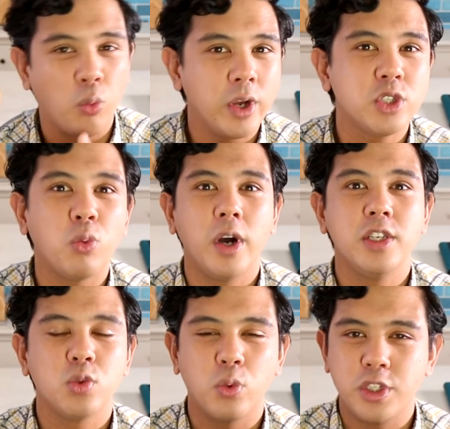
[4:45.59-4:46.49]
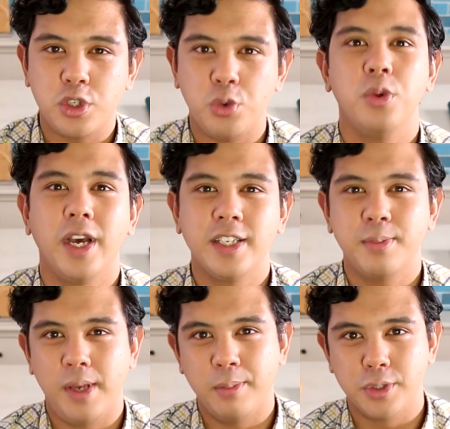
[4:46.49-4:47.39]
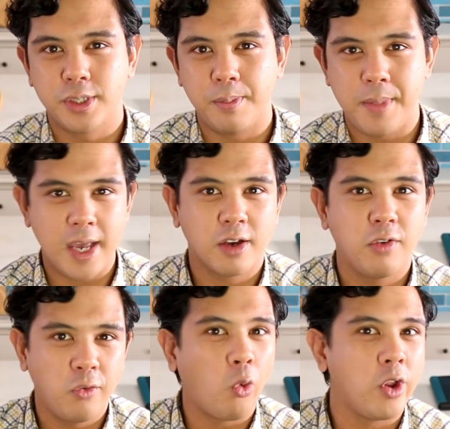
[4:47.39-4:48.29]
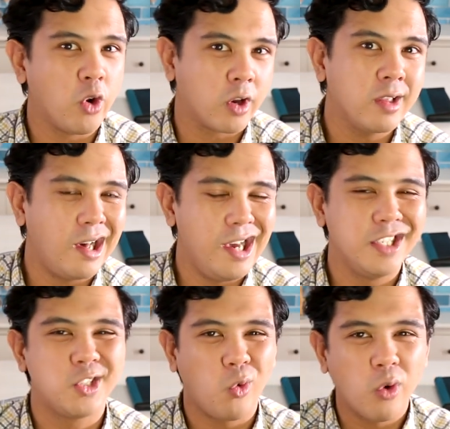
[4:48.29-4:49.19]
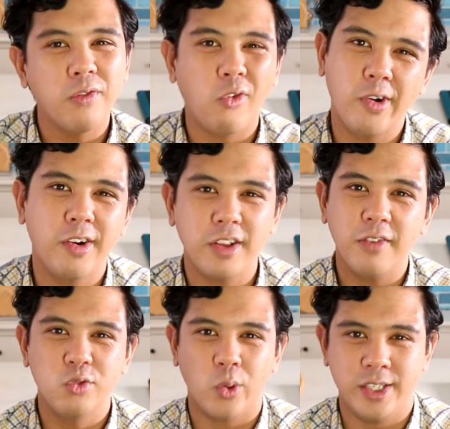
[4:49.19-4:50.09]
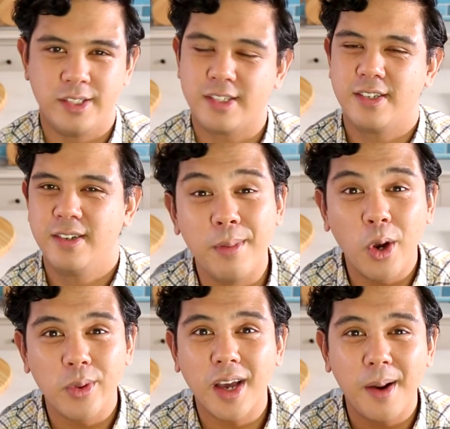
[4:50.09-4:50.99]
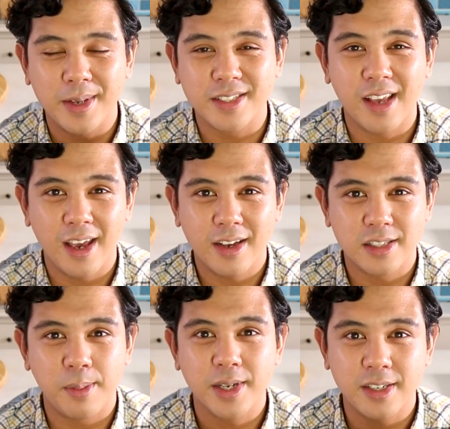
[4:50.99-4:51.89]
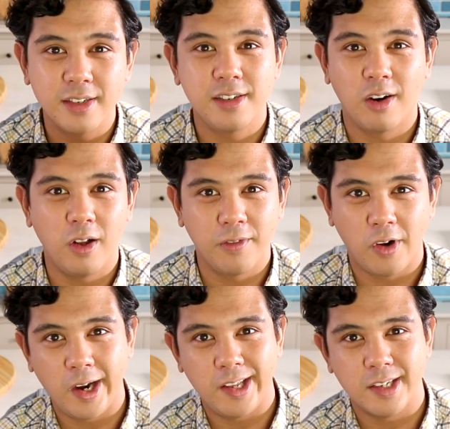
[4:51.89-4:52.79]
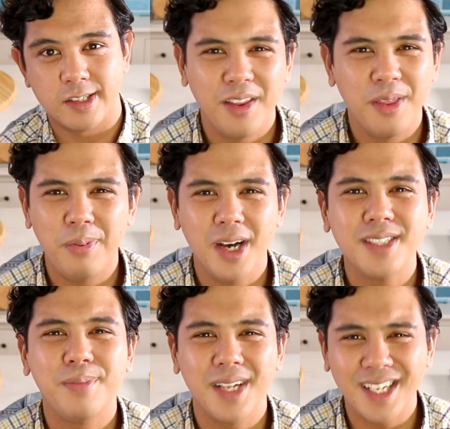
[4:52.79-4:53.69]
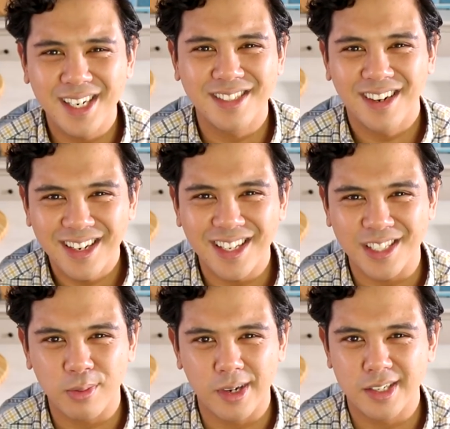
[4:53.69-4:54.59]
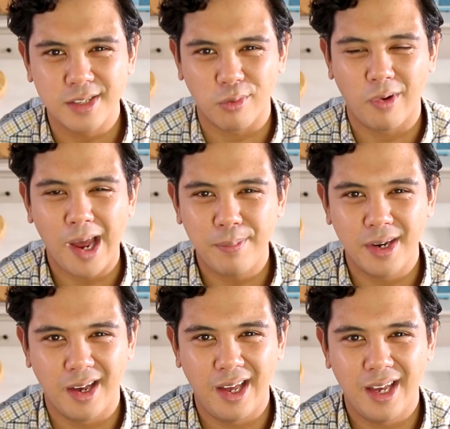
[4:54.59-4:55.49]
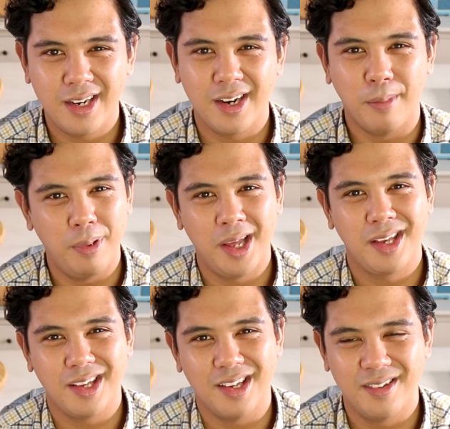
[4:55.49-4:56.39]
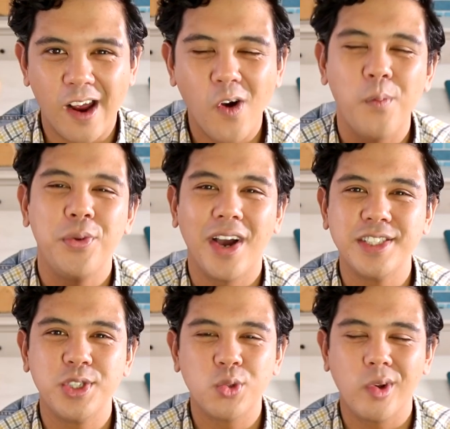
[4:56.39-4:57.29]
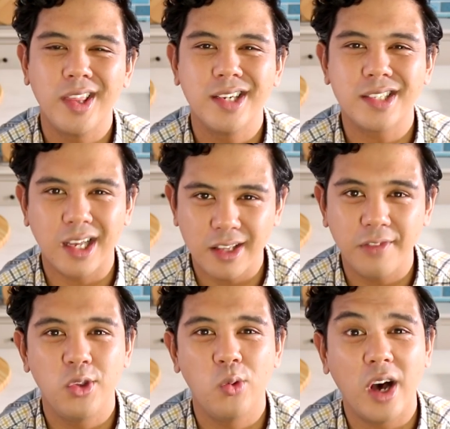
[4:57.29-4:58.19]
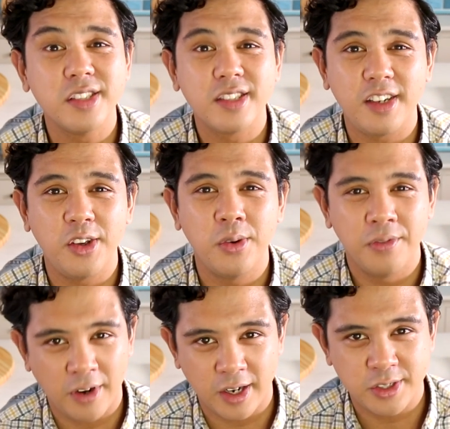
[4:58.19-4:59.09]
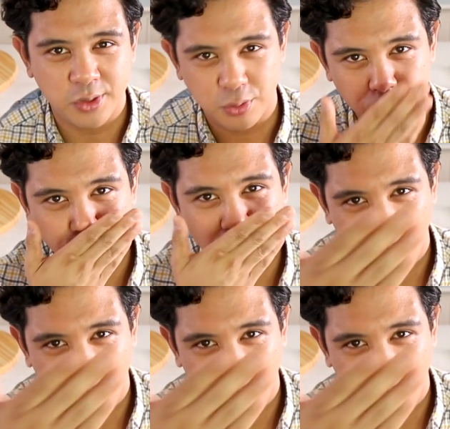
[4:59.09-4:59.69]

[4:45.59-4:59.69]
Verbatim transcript: Which ones would you like to be able to make for your clients or for your loved ones? Let me know in the comments, okay? Because I'm excited to hear all of your ideas. The possibilities are endless when you're just wrapping a head in a blanket. I hope you guys enjoyed this. I love you. I'll see you very soon.